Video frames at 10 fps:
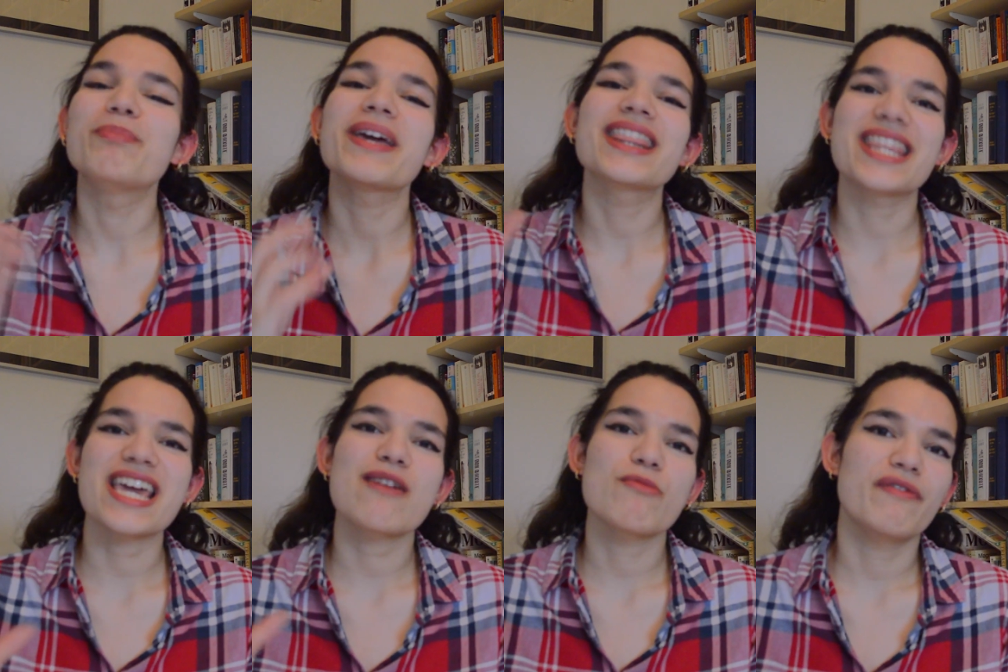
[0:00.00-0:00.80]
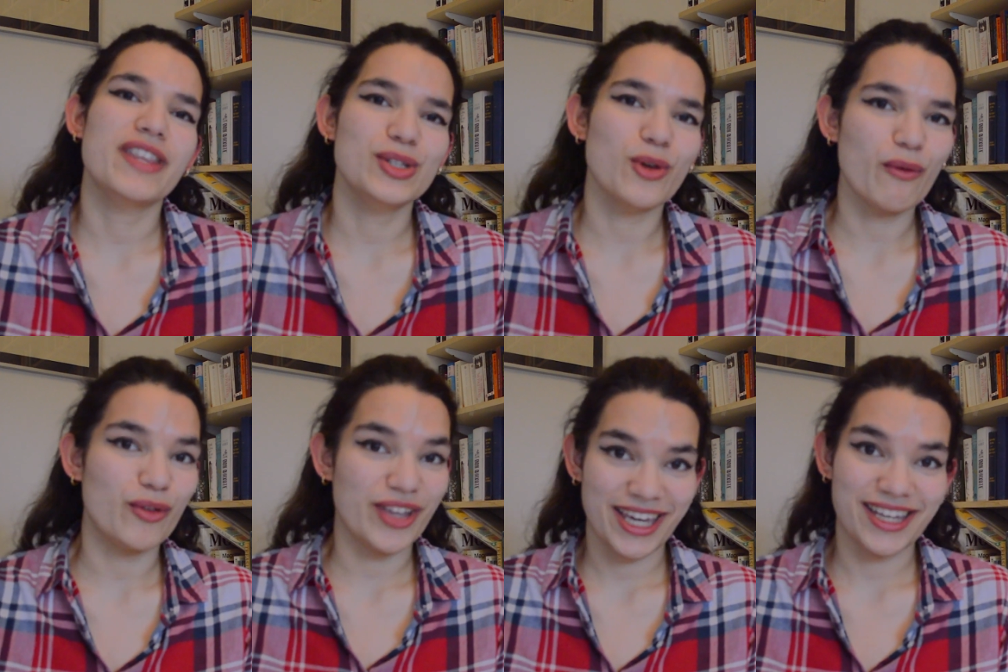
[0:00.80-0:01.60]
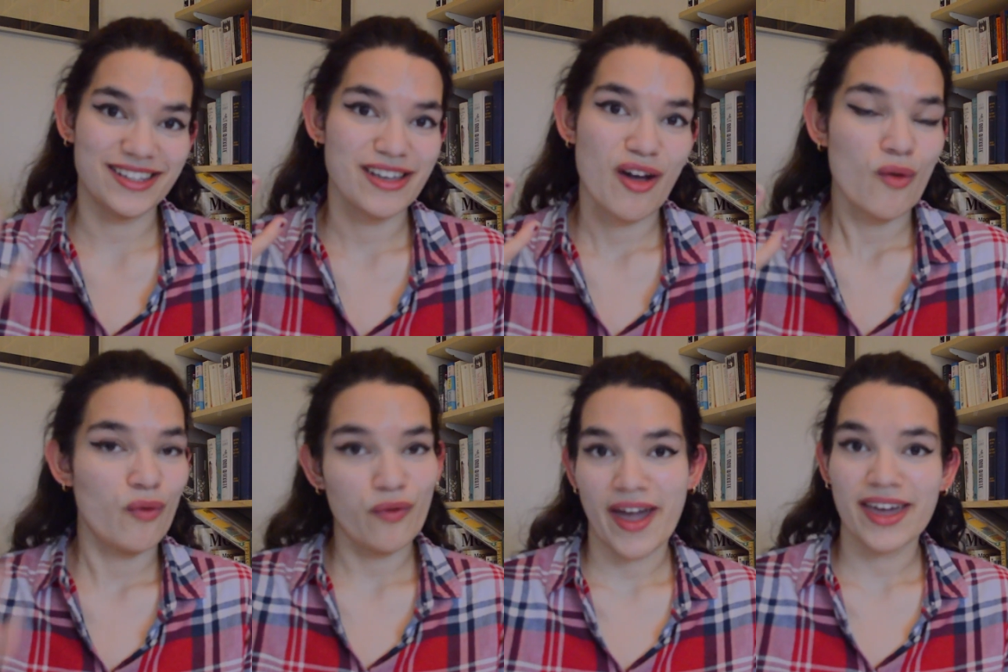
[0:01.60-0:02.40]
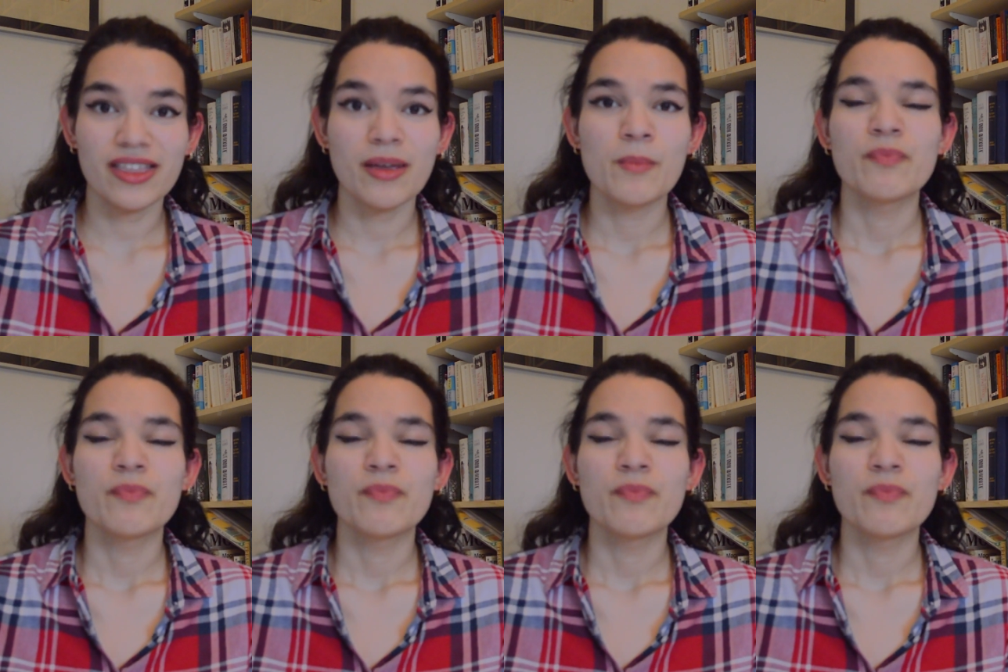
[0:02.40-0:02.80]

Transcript: Big theme of this novel is faith.